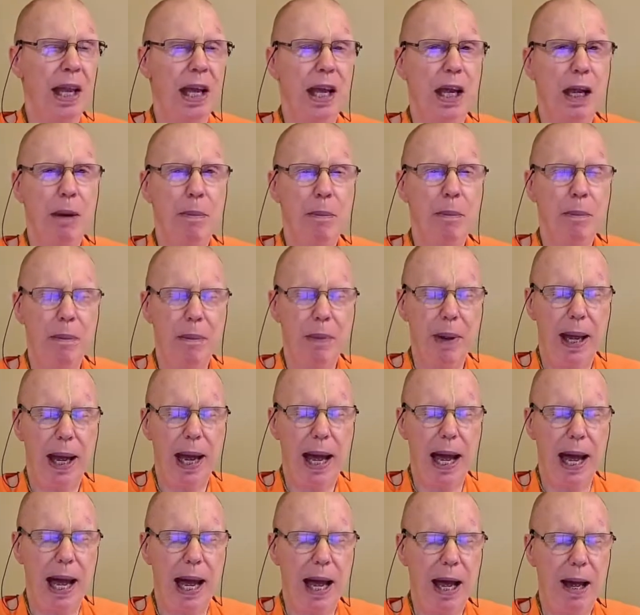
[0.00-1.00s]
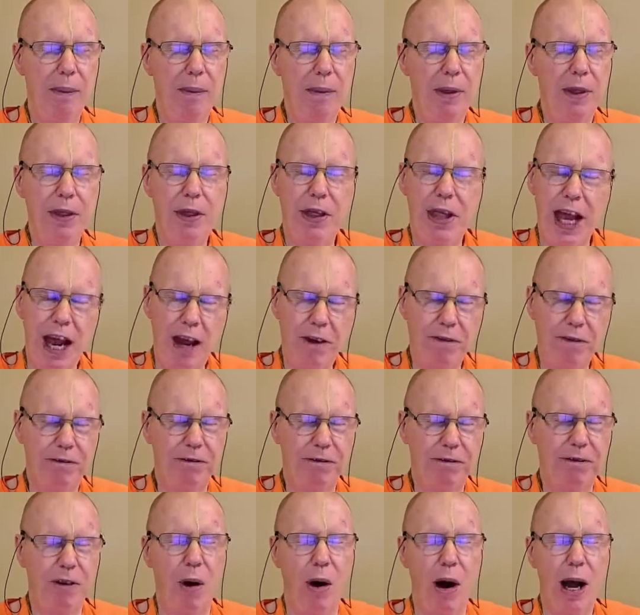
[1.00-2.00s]

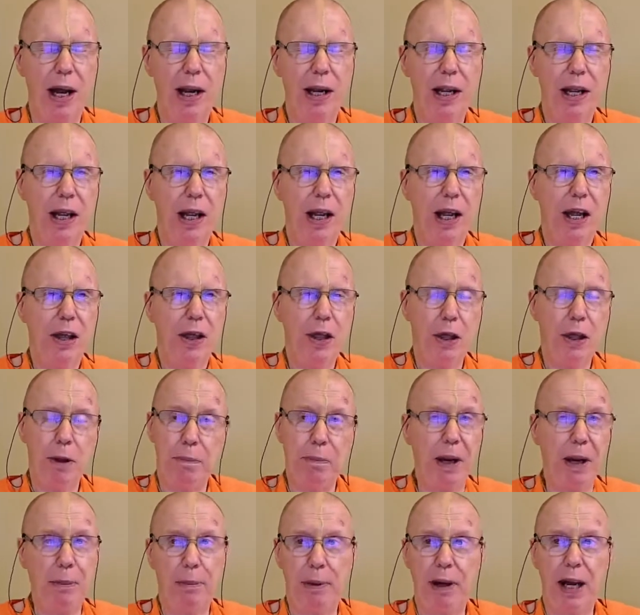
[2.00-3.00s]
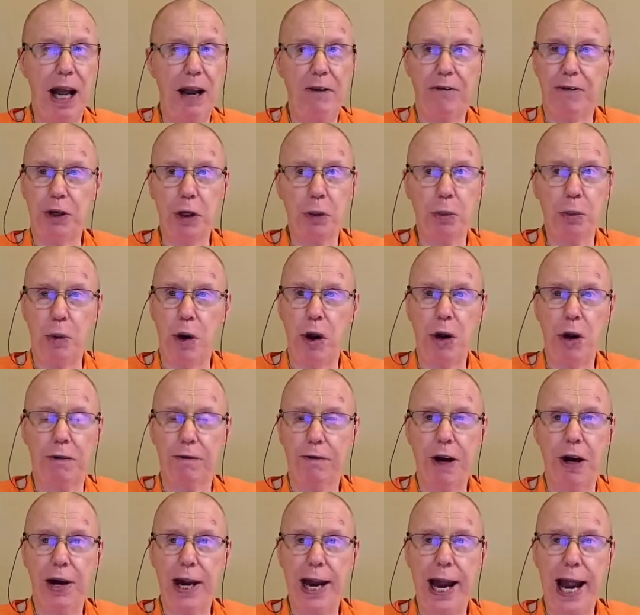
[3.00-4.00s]
Therefore, the people have to work
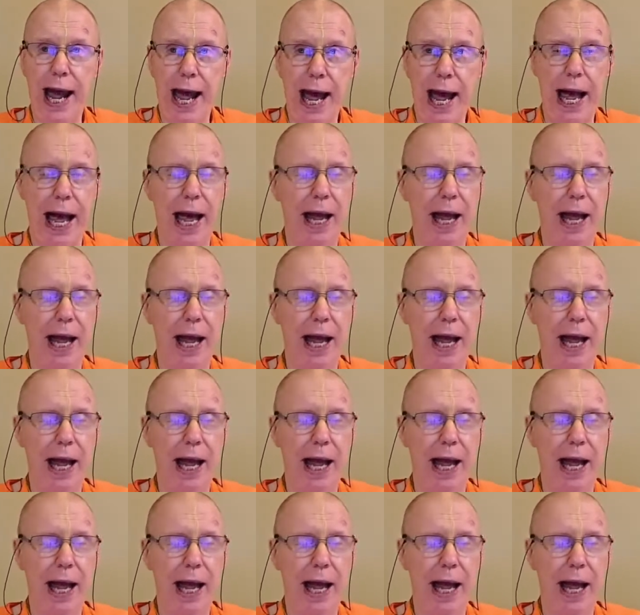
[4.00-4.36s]
very hard.